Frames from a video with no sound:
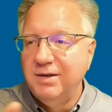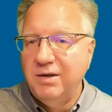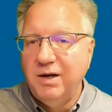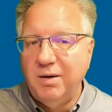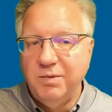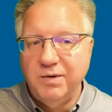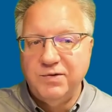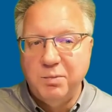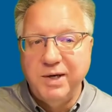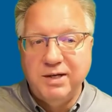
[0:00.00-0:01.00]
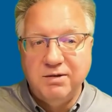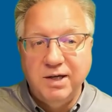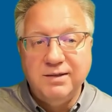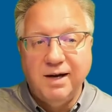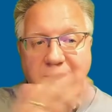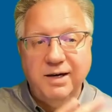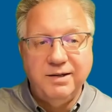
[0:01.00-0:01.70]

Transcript: if somebody clicked on it,